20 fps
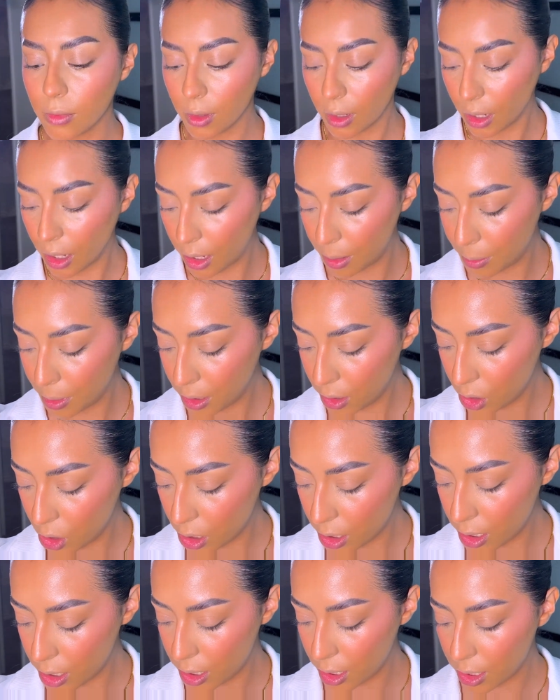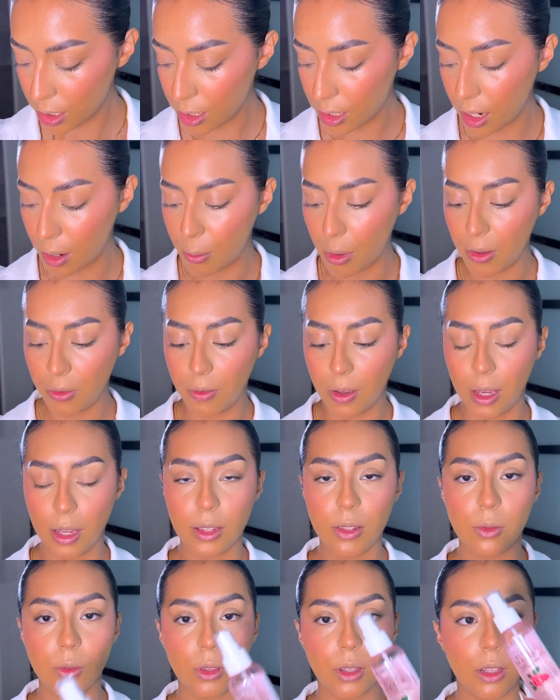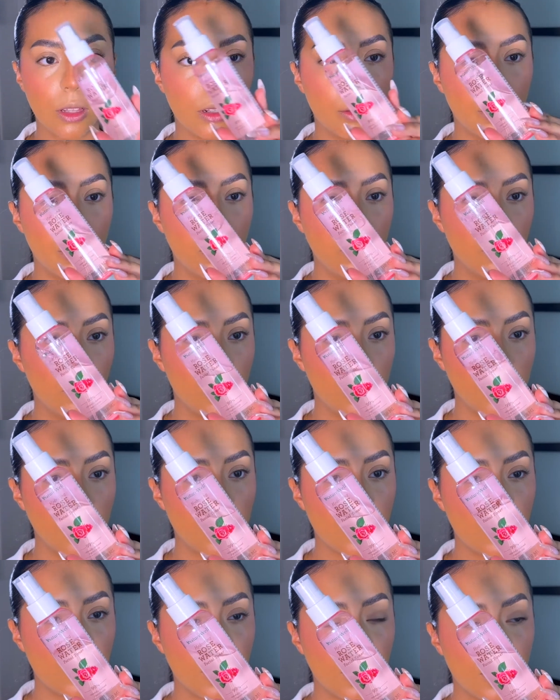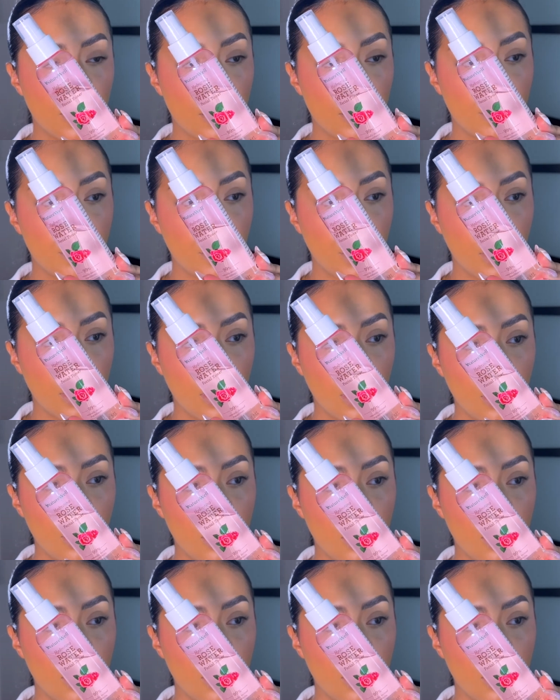I'm gonna just set my face with a little bit of rose water spray.